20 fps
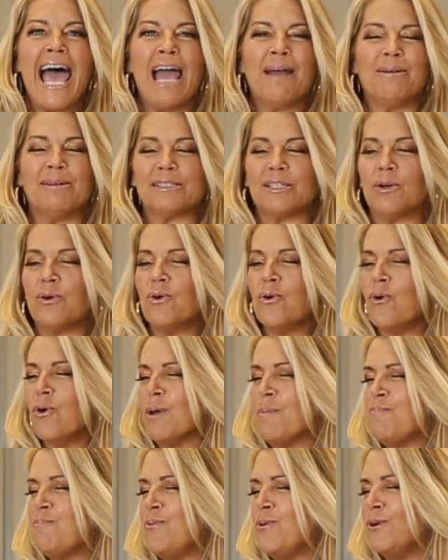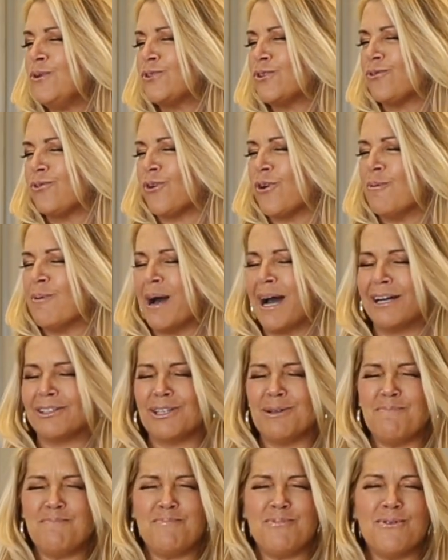and we say, oh, il pue ce
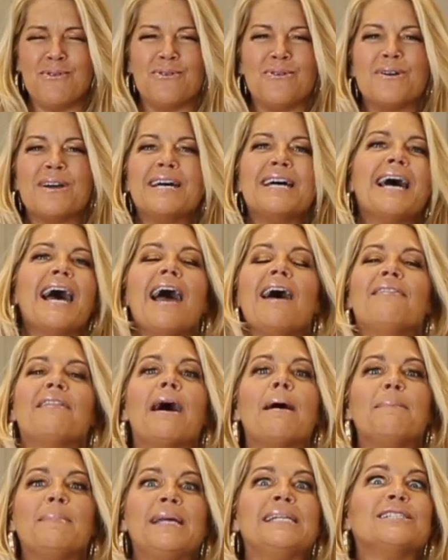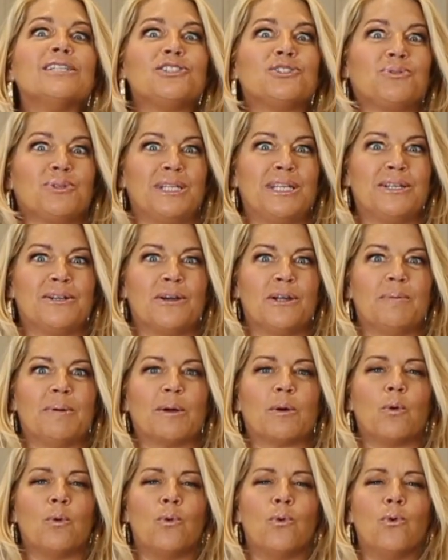fromage, il pue. And that means it's really good. We're
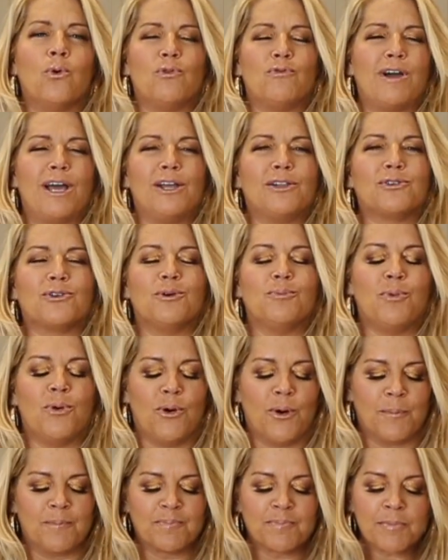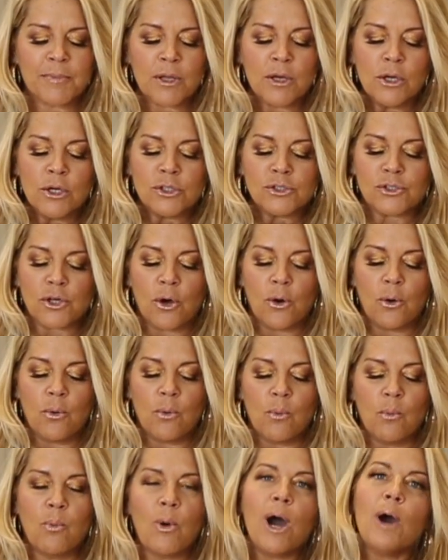like, oh, il va être bon. So
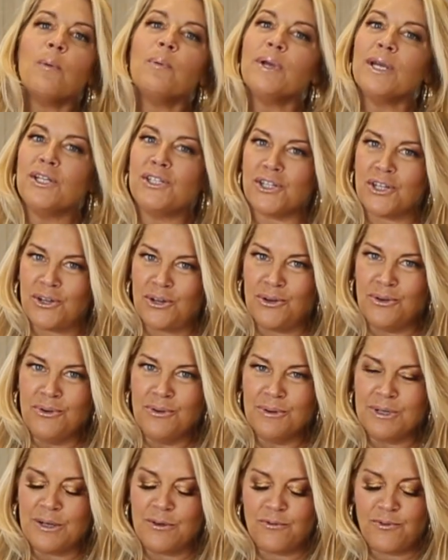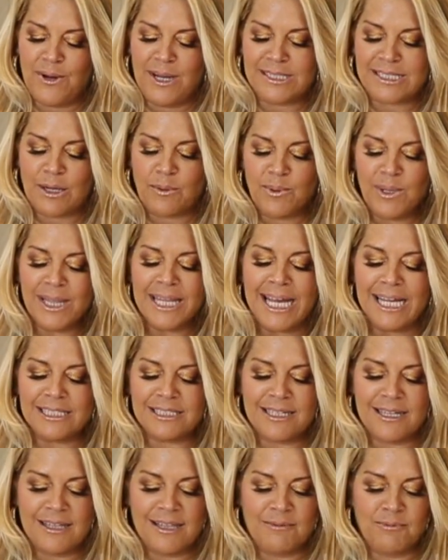what we do in France, that we
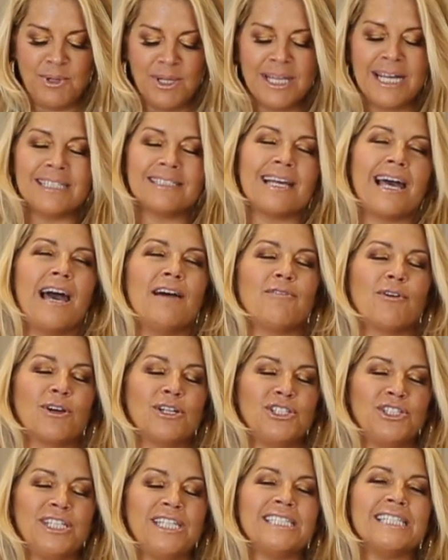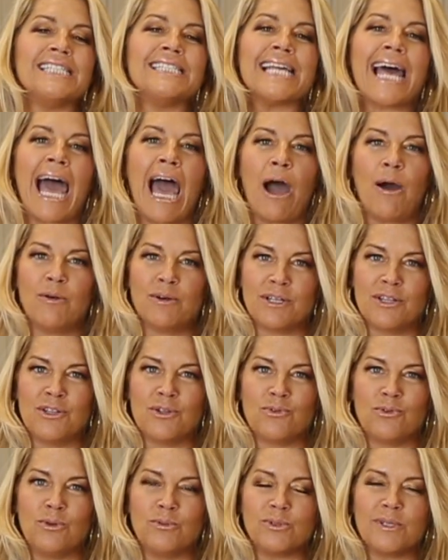like to have our cheeses out in
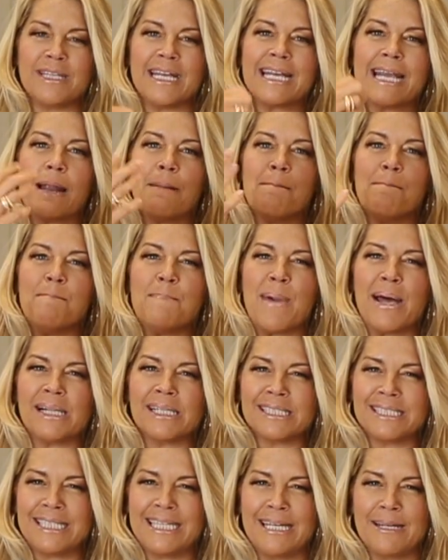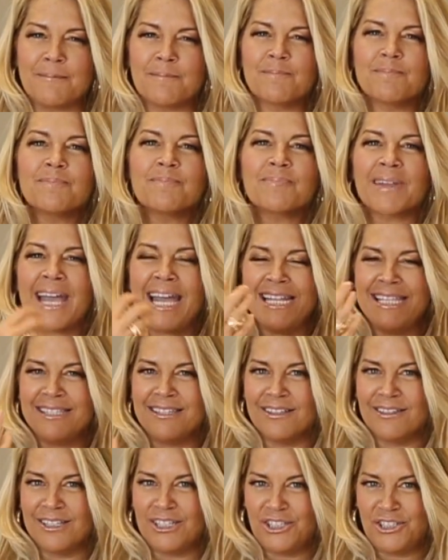the room so they get melty and
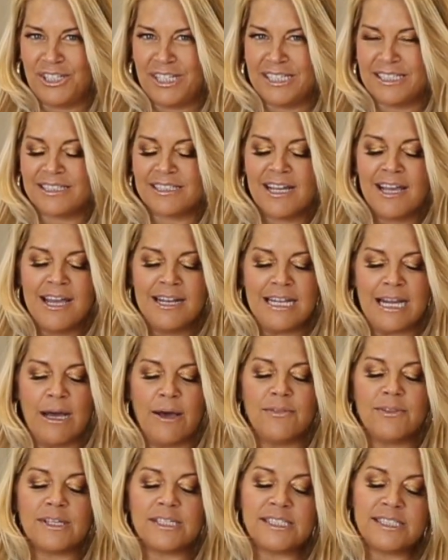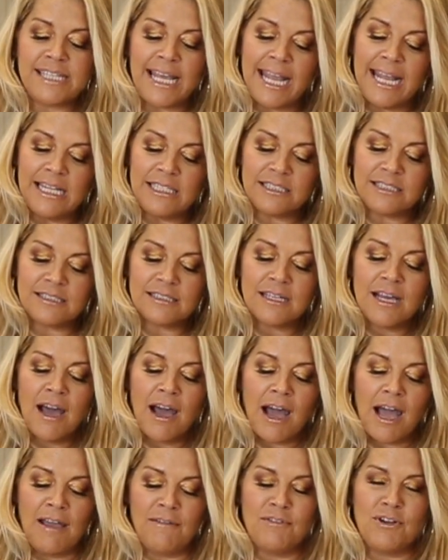delicious. Now in the States,
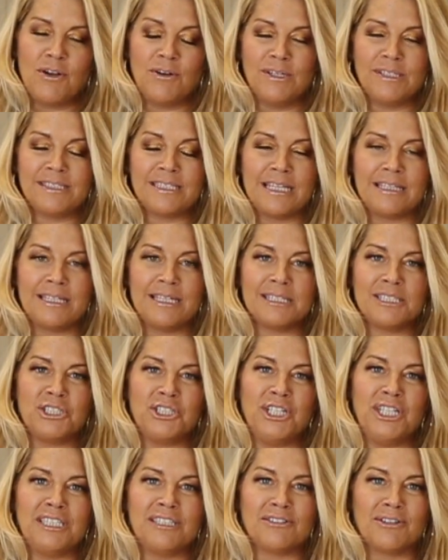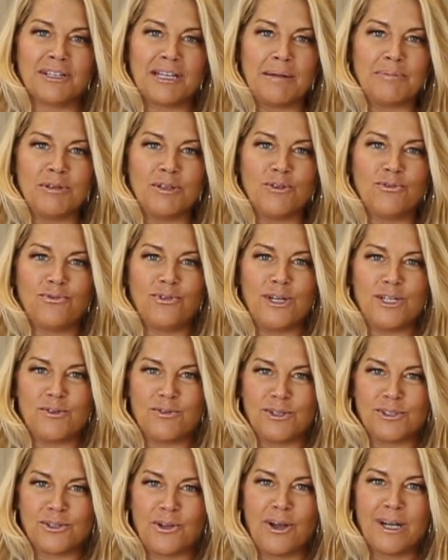I've noticed that the cheeses are kept in the fridge
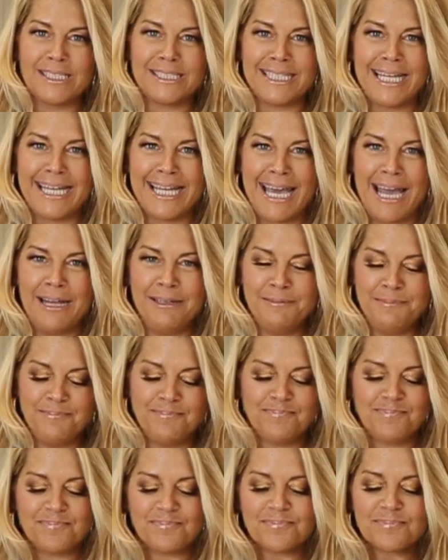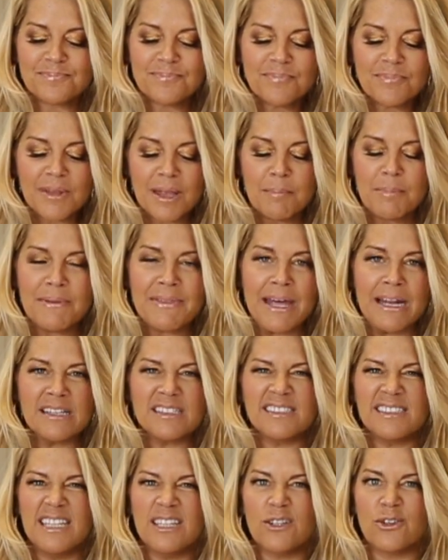for as long as they can, but
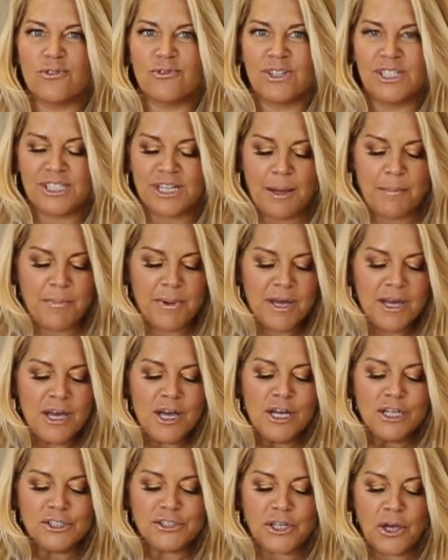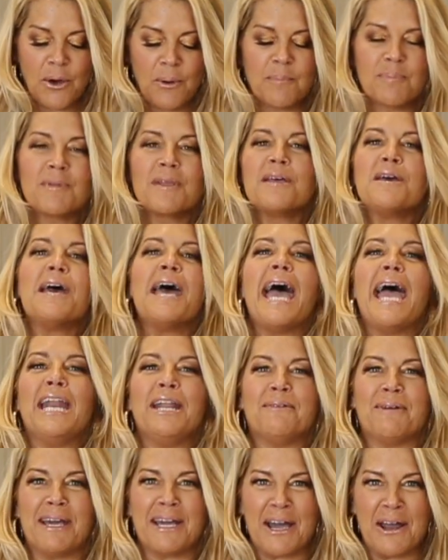that'll stink your fridge up. So
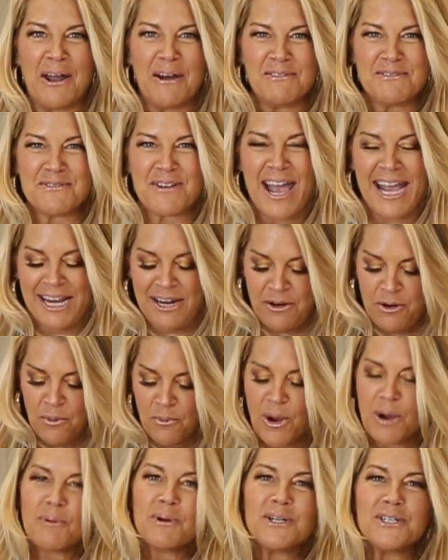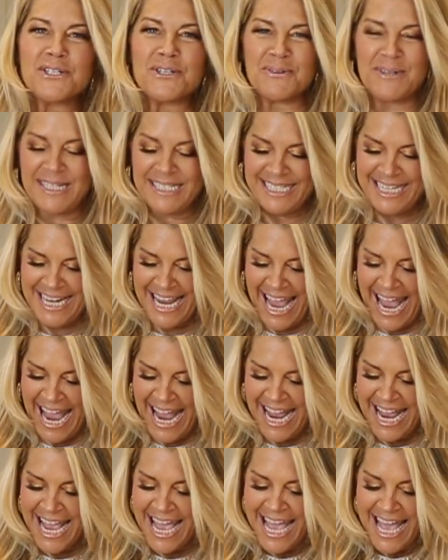anyway, I got off track here. What we're doing
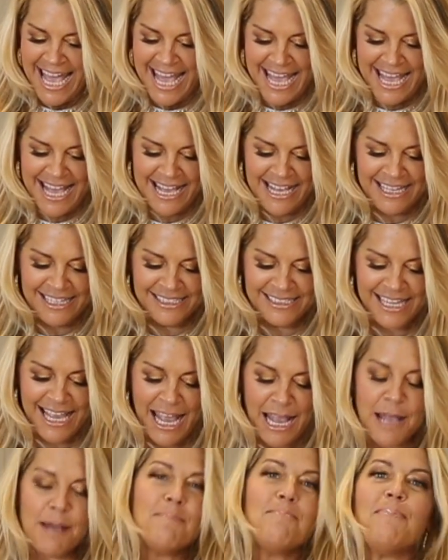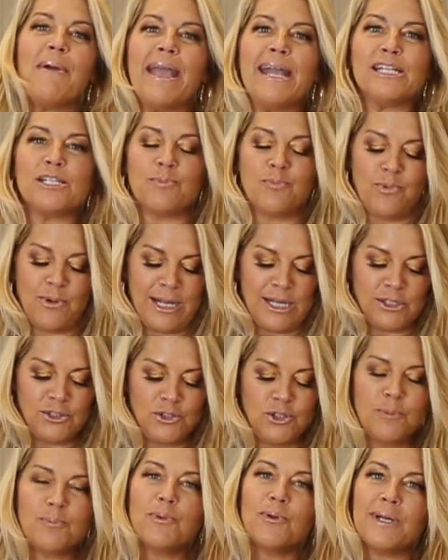today is a baked brie.
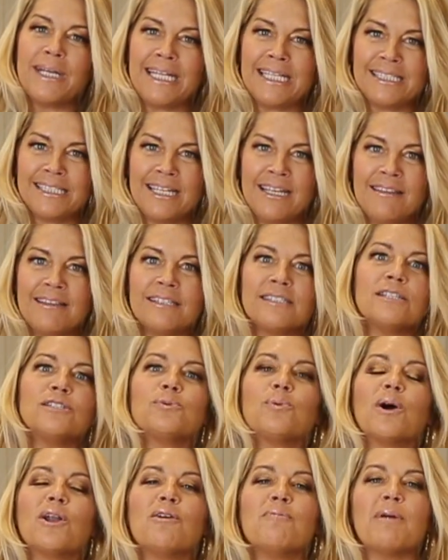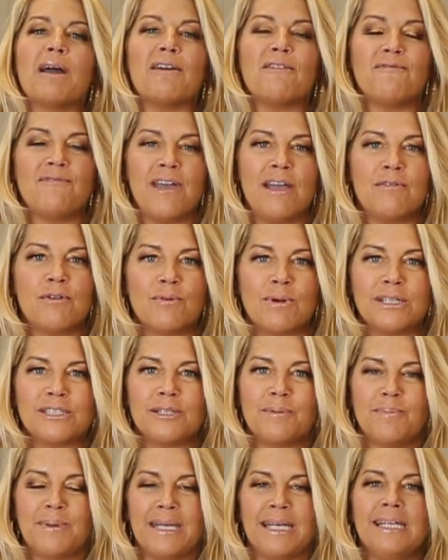Super easy. This is one of my favorite
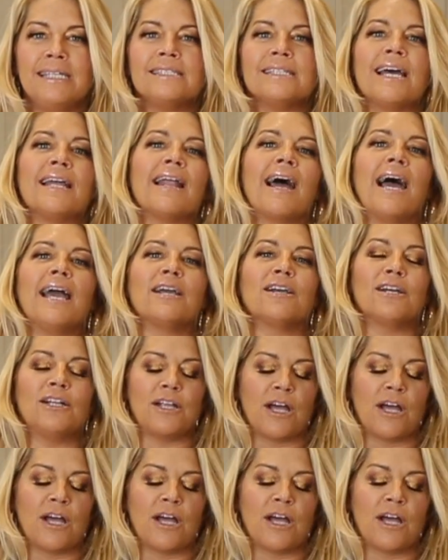recipes, and I